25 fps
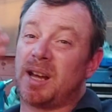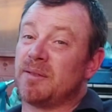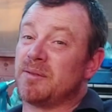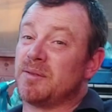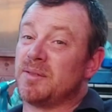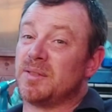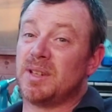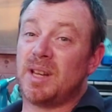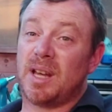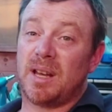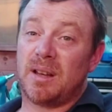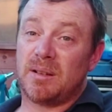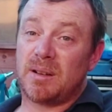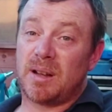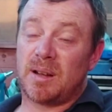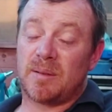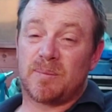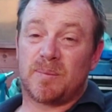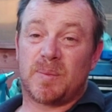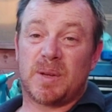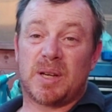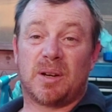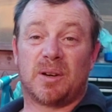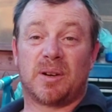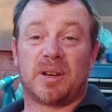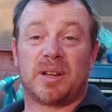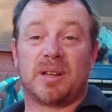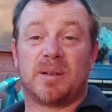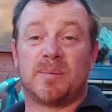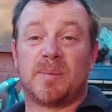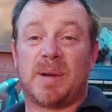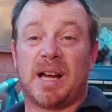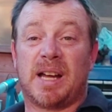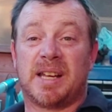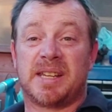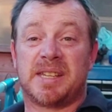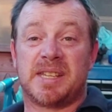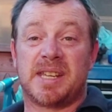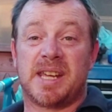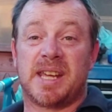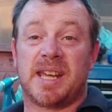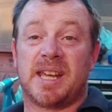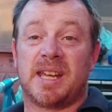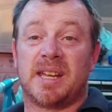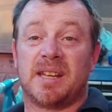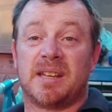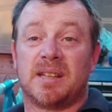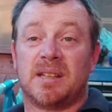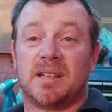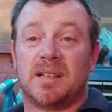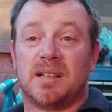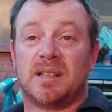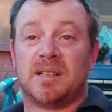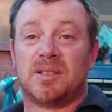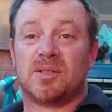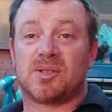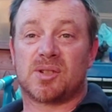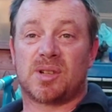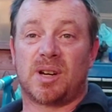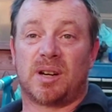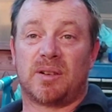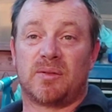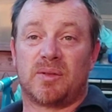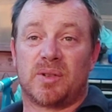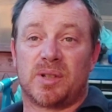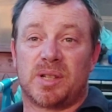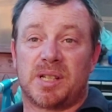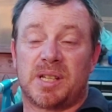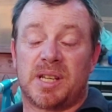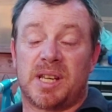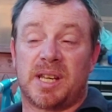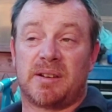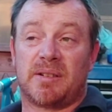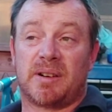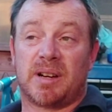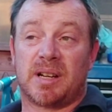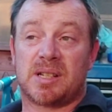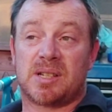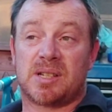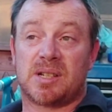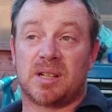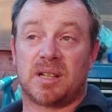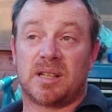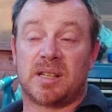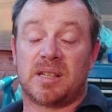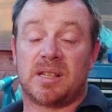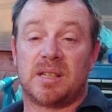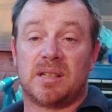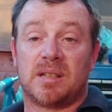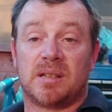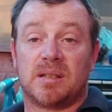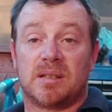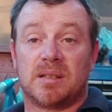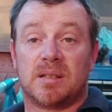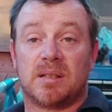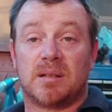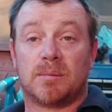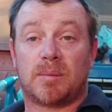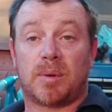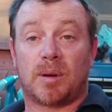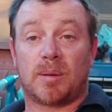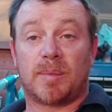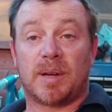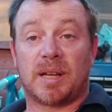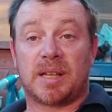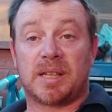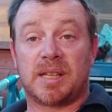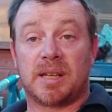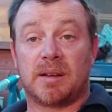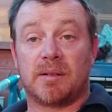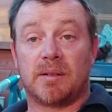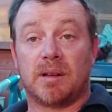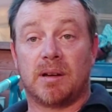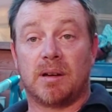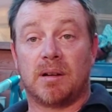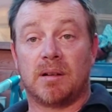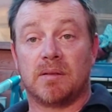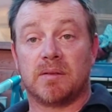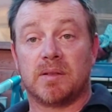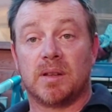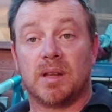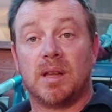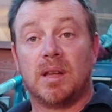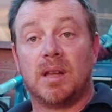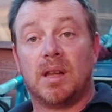I've been on it about a year, just over a year actually, probably about a year and a half.